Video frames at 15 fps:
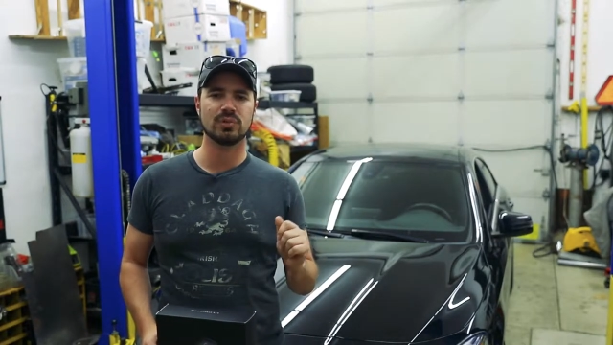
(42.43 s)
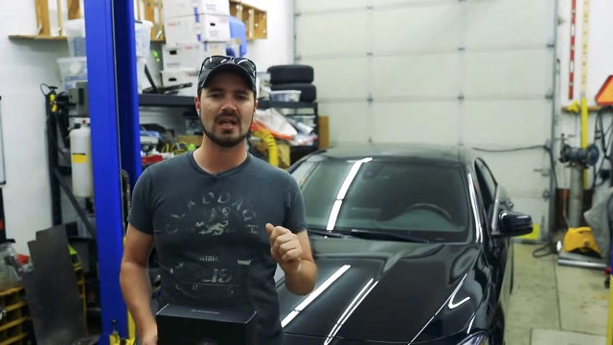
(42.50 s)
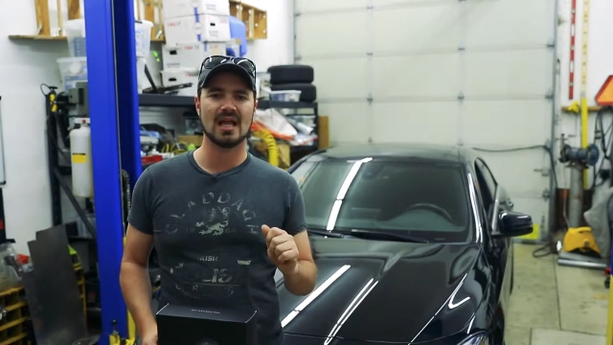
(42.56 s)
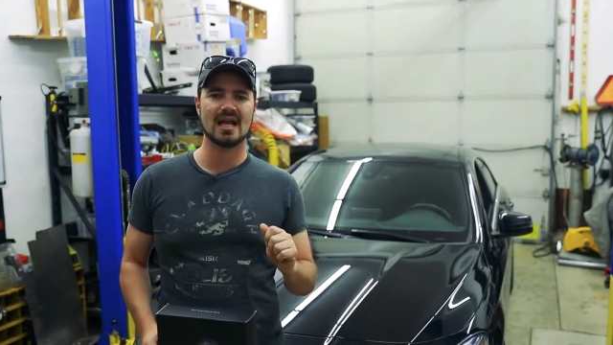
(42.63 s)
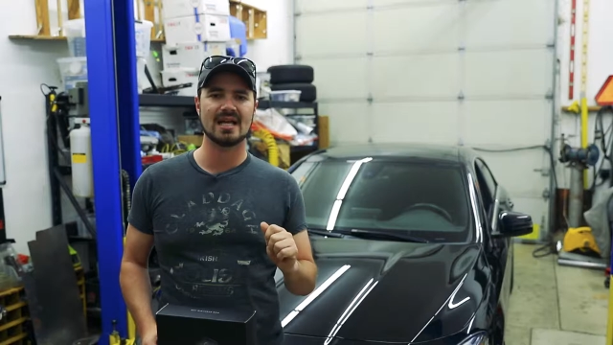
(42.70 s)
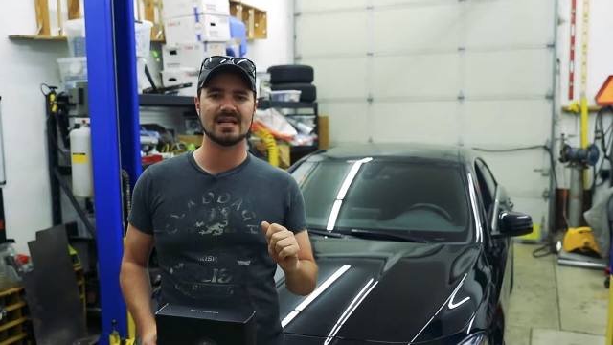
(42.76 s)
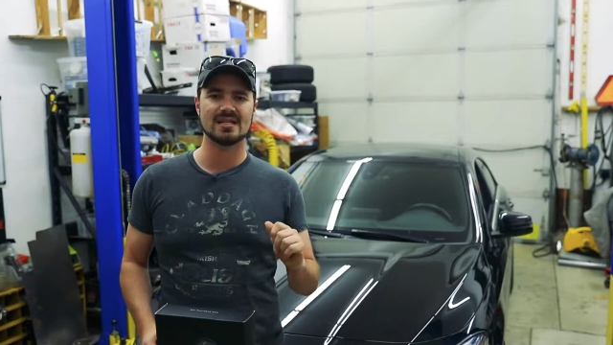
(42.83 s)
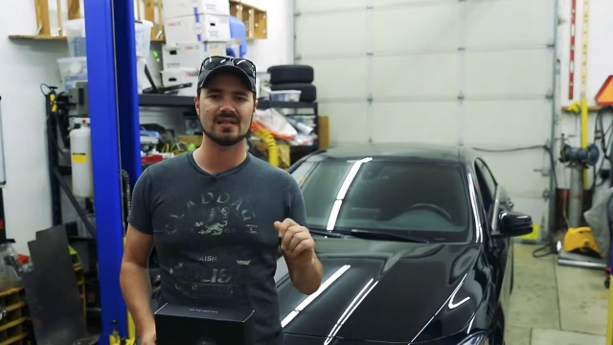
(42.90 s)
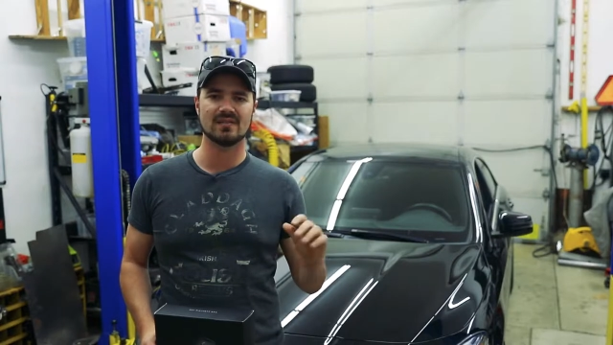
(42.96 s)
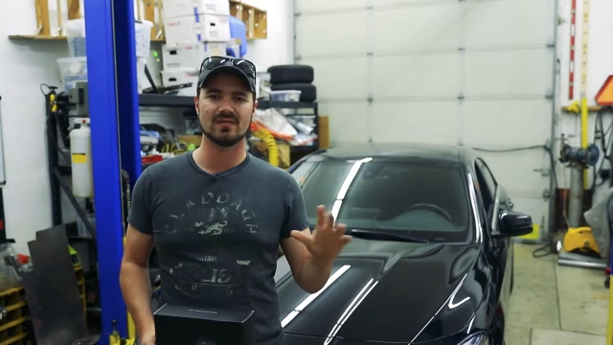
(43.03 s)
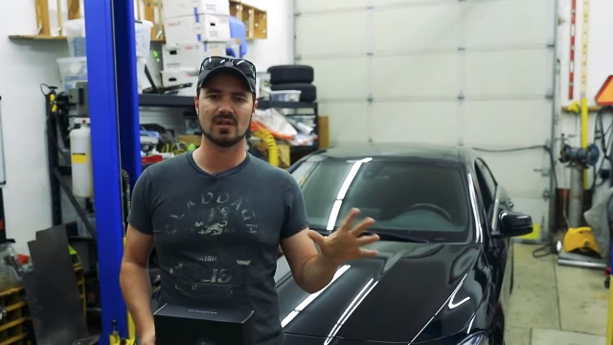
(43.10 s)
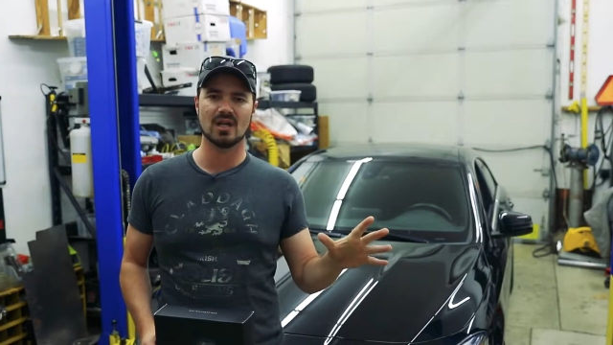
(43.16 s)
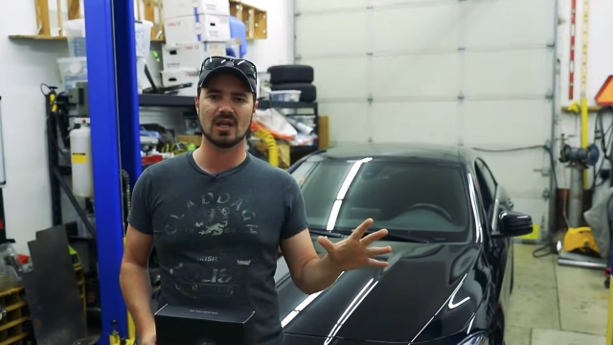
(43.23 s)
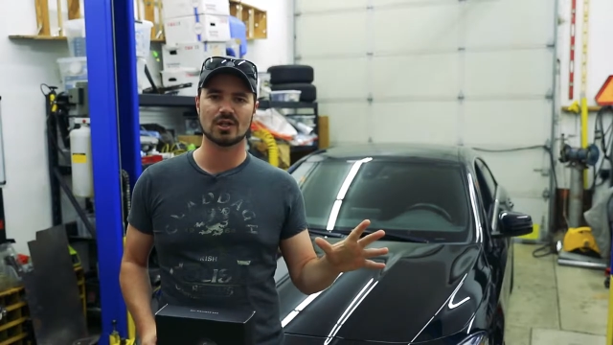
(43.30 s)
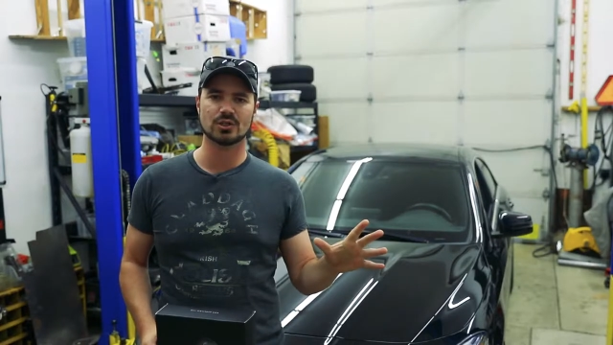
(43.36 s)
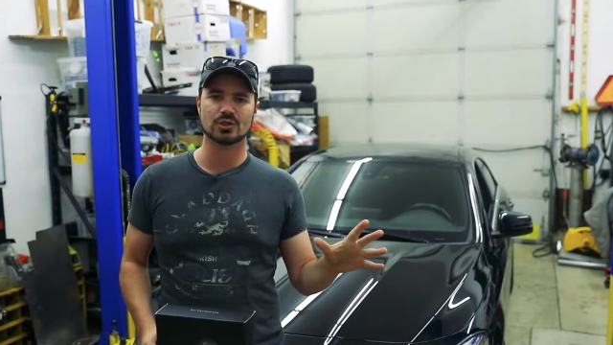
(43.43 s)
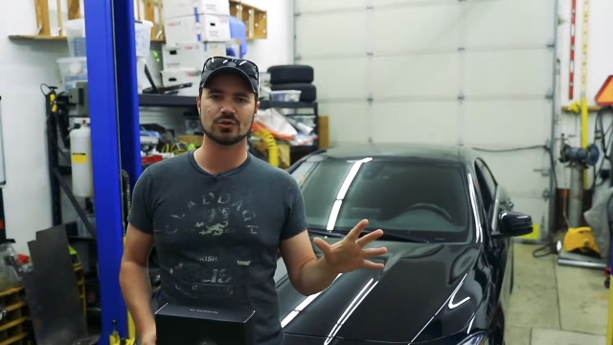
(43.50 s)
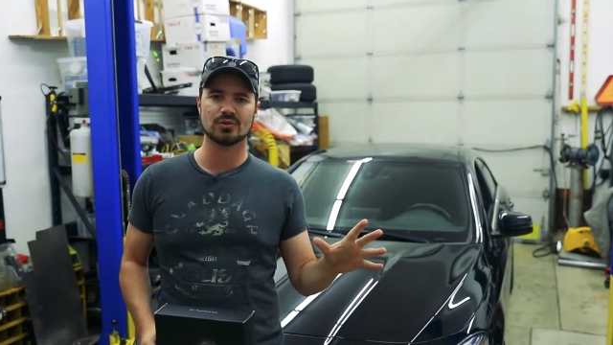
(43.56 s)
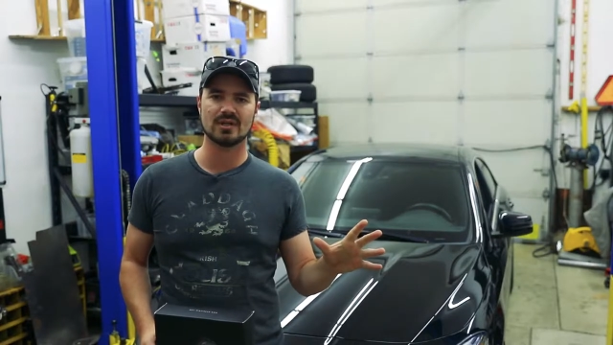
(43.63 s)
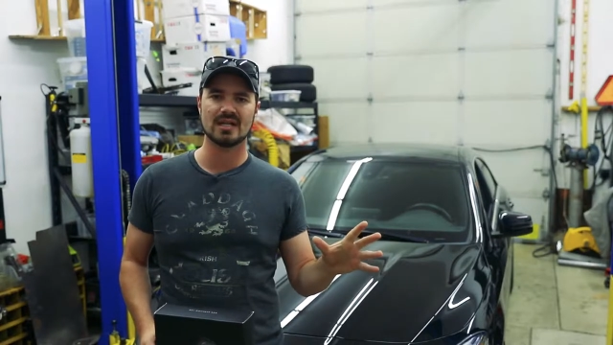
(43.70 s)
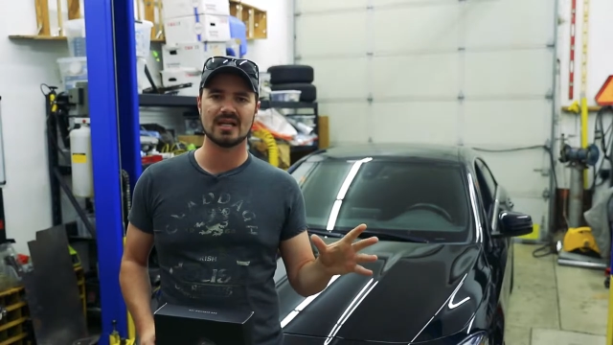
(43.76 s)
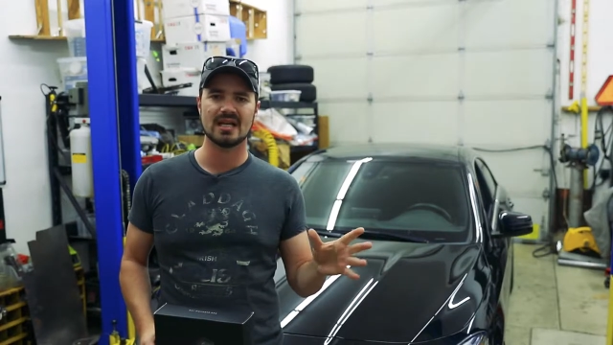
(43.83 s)
blend of
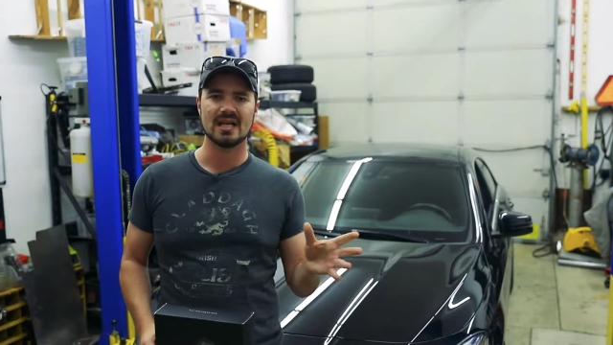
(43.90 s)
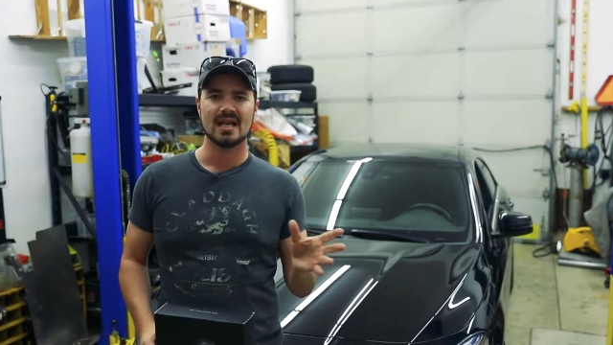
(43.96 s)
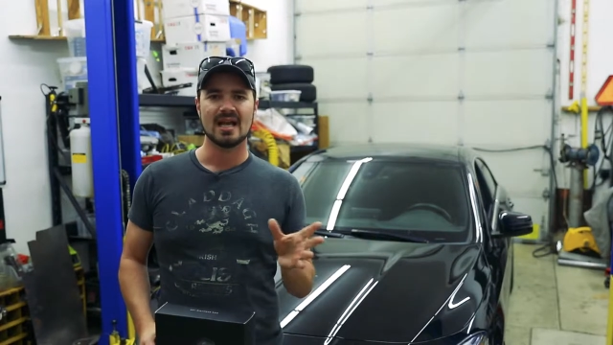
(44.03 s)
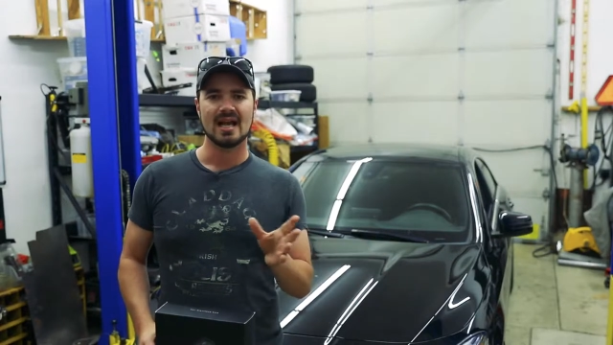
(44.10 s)
luxury